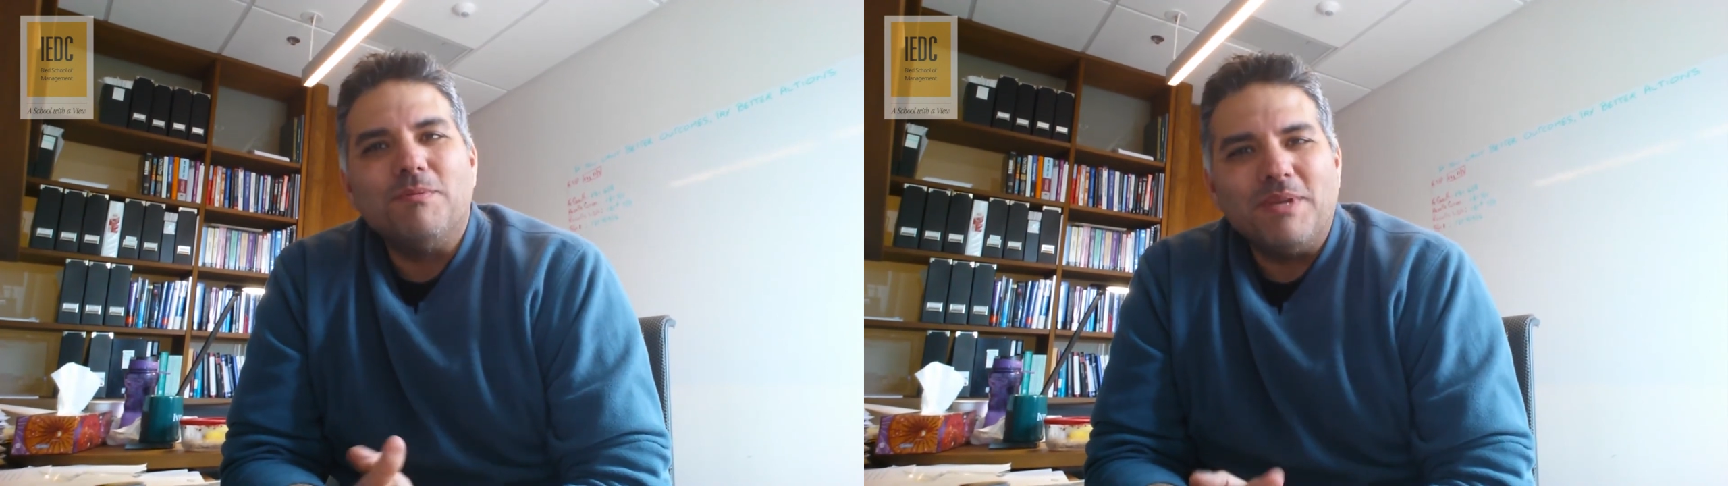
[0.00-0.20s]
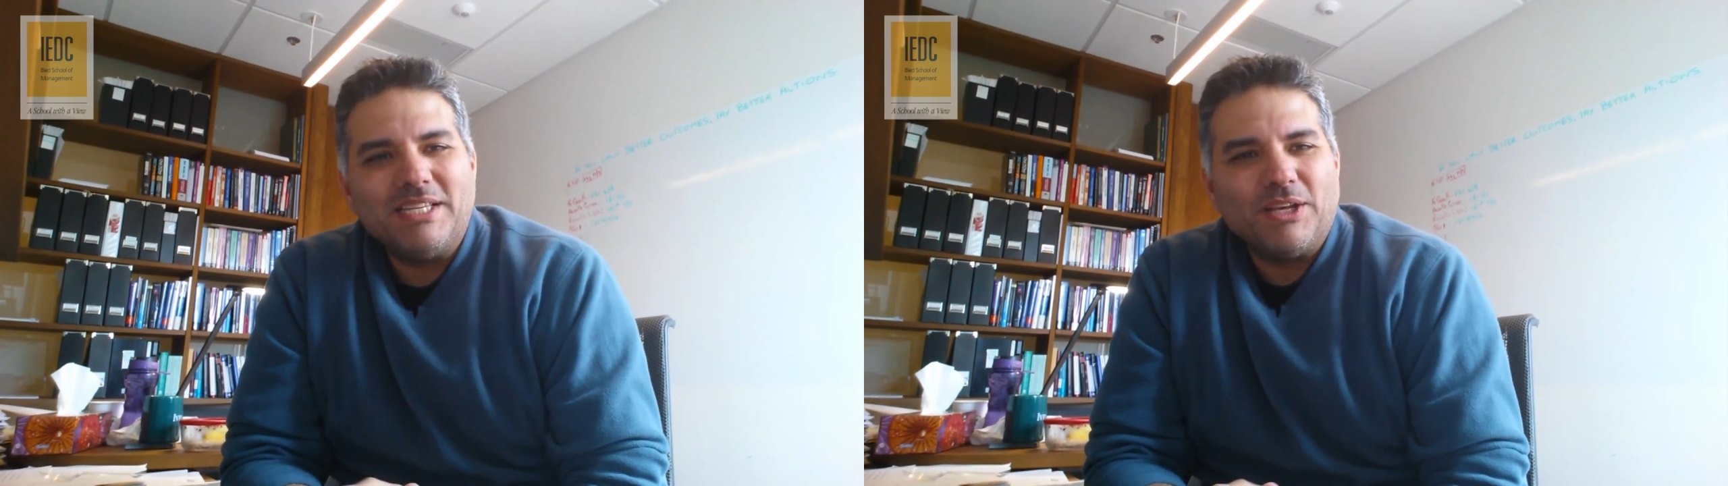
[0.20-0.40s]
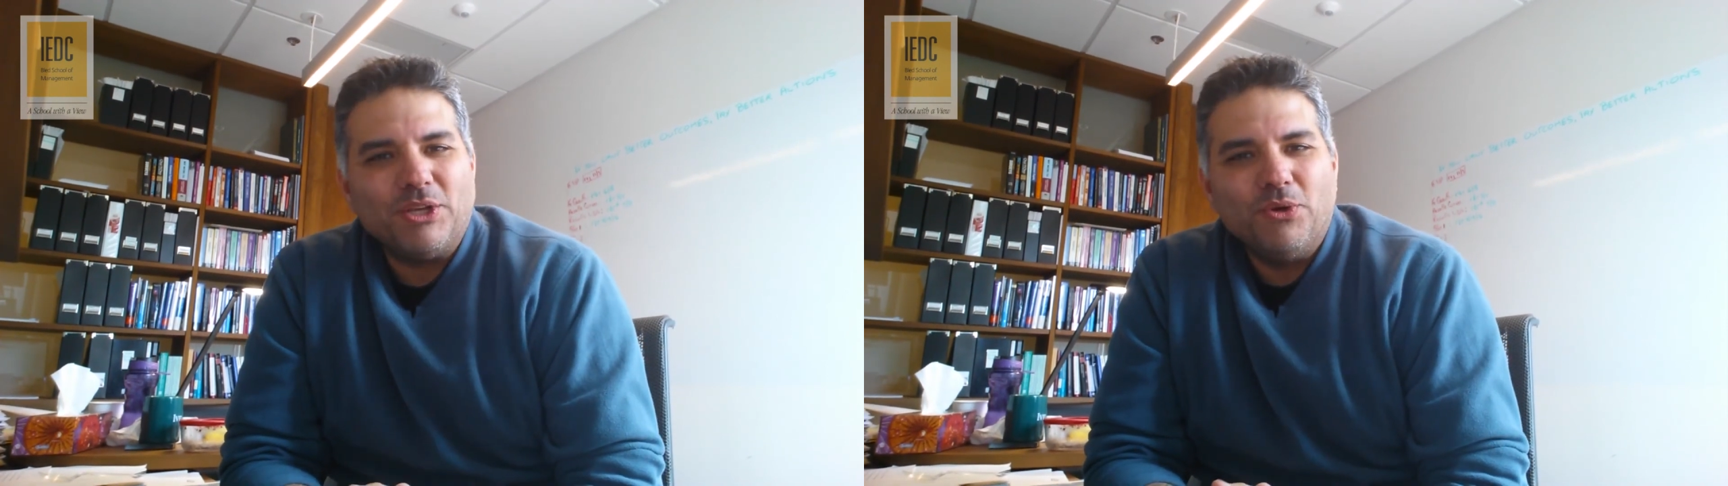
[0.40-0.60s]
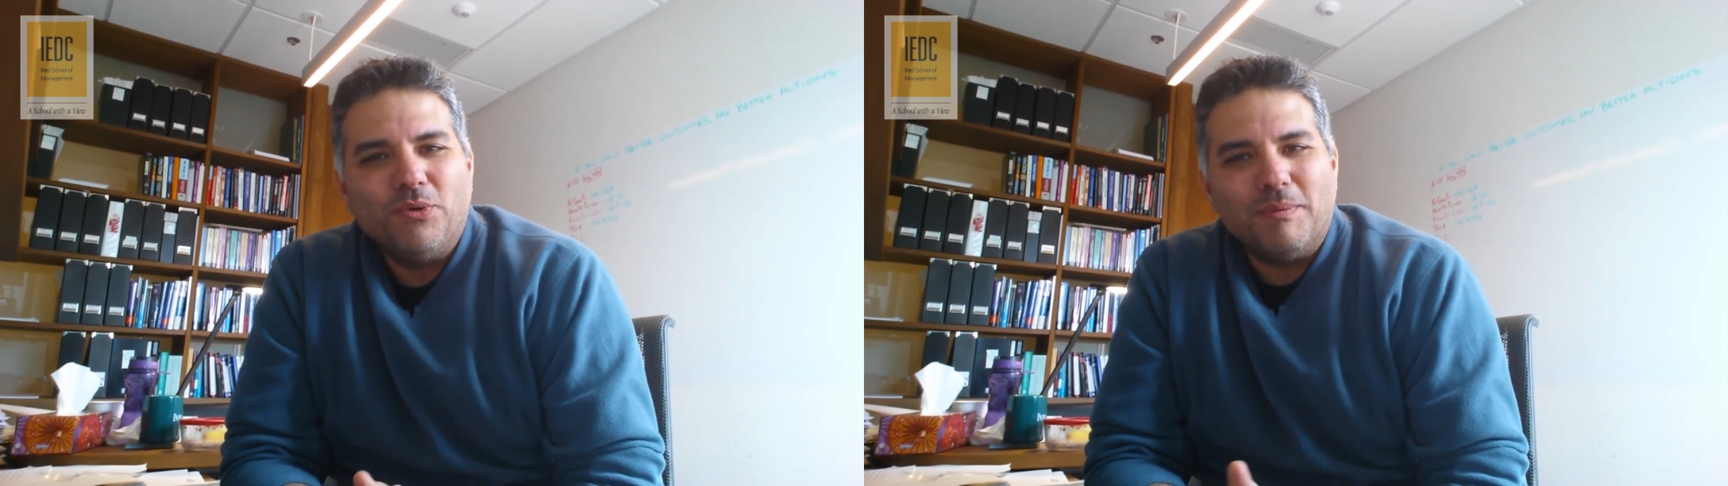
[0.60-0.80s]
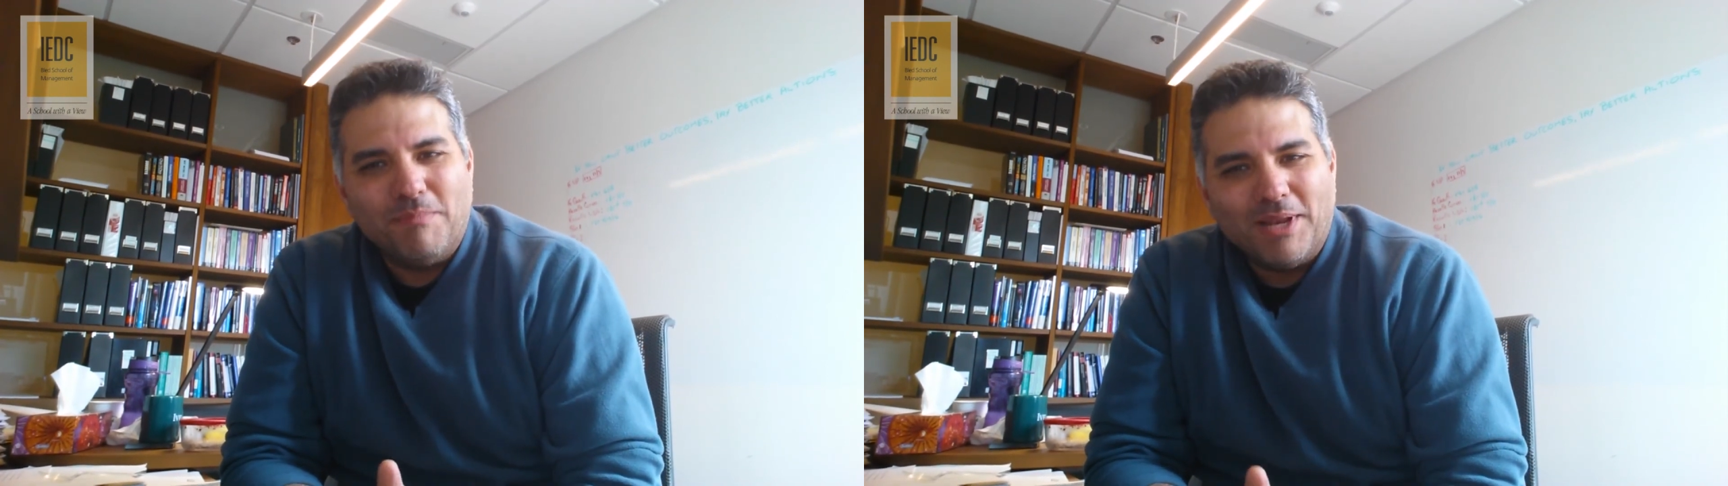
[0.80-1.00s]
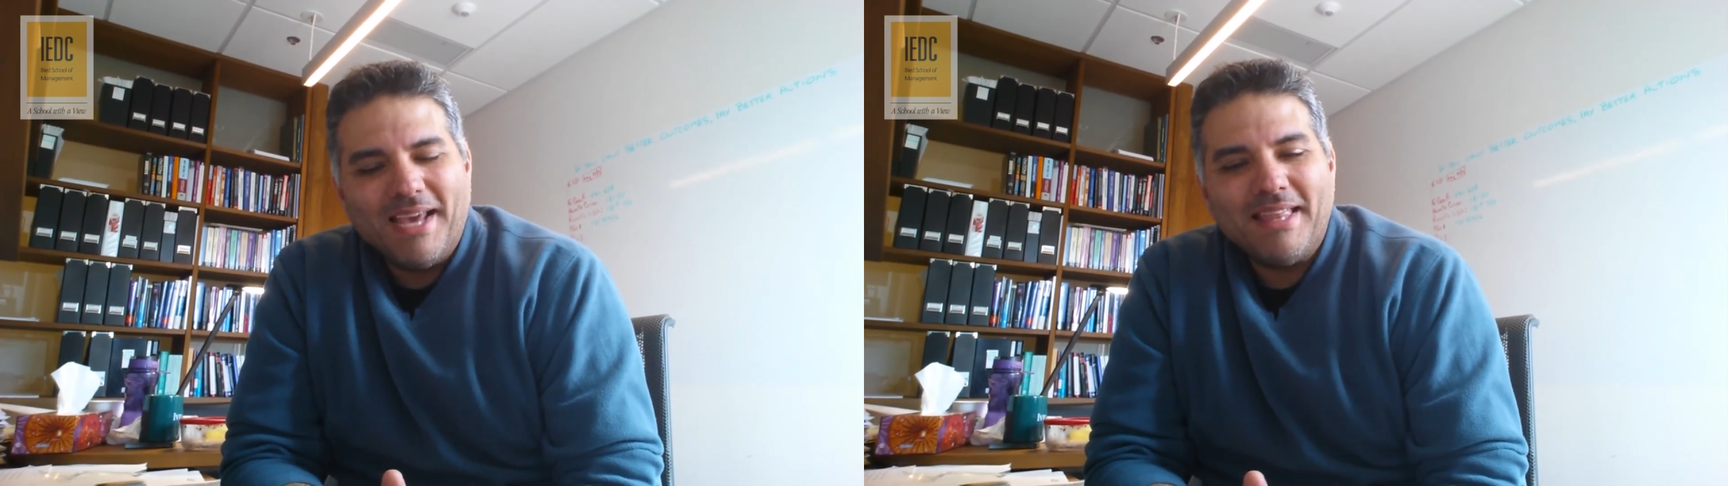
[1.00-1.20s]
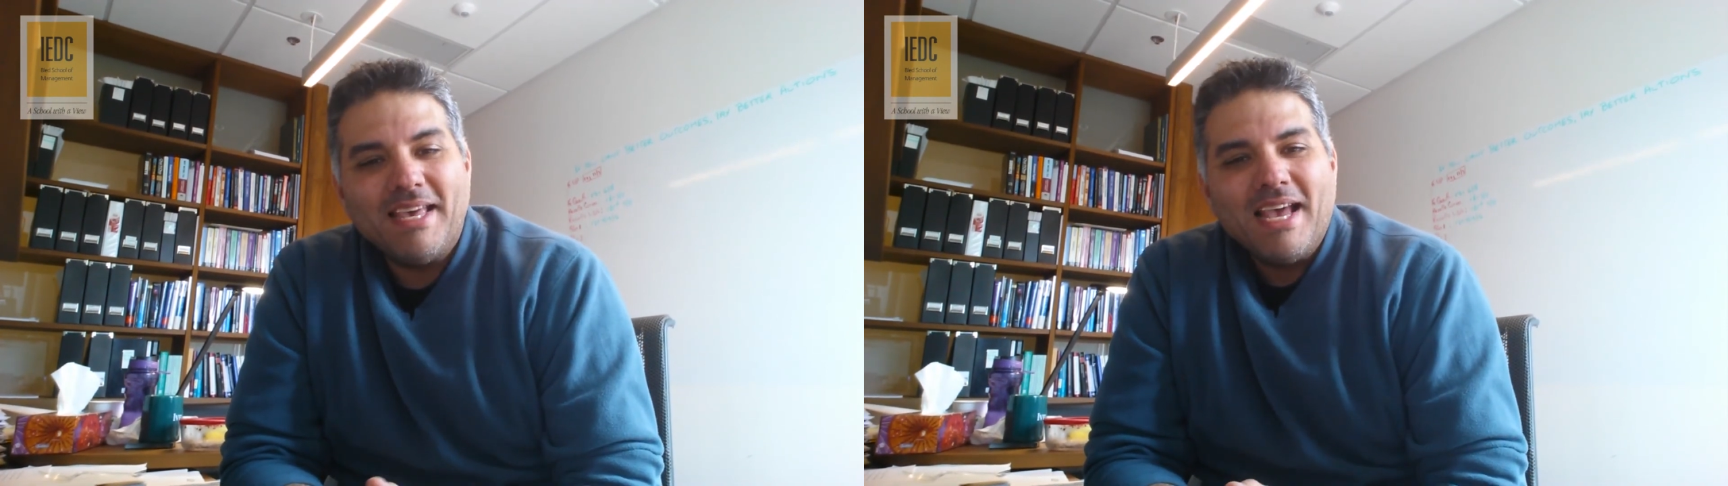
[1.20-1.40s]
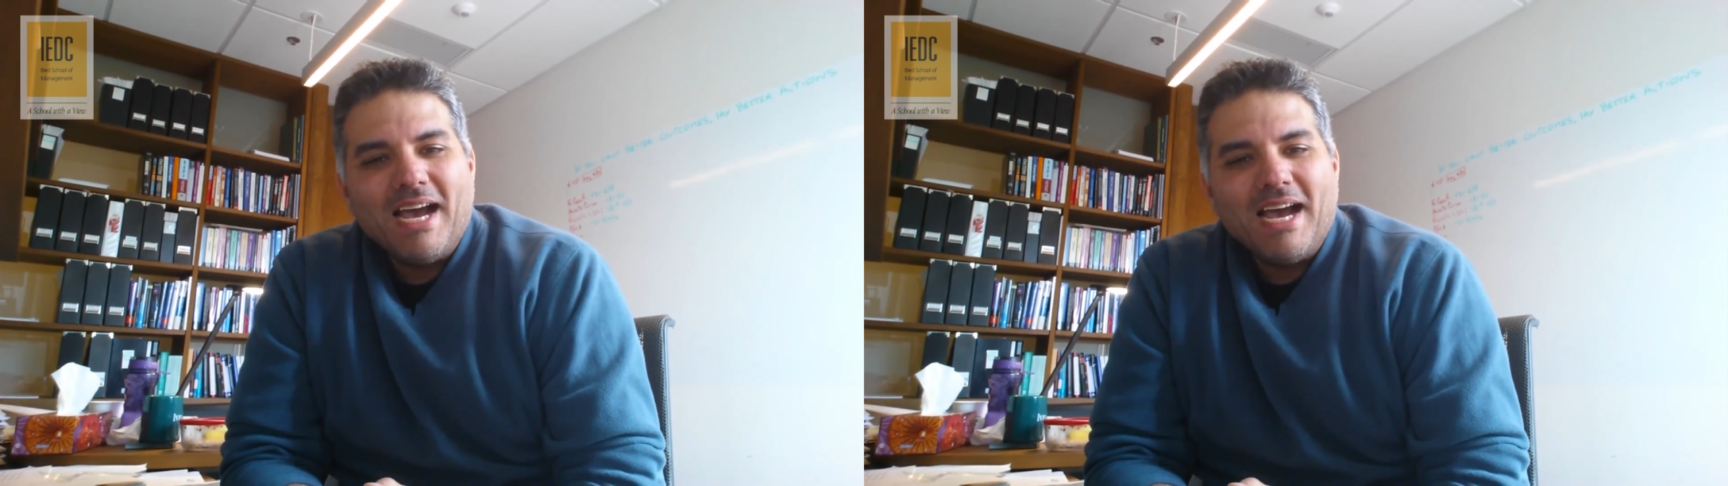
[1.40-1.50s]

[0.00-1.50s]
to meeting you in Bled